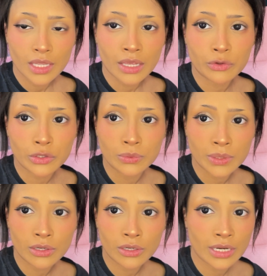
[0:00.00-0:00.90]
if you're
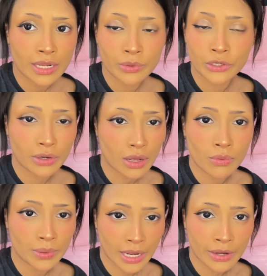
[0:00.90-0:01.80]
doing it on a day when you're not
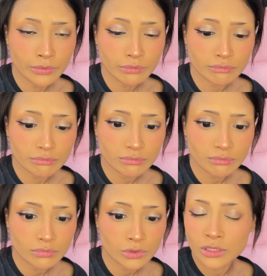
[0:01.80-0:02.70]
going out,
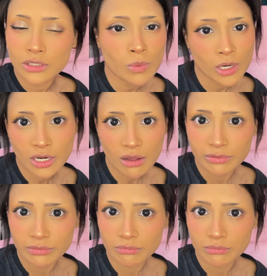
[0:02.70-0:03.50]
you can just wash it off.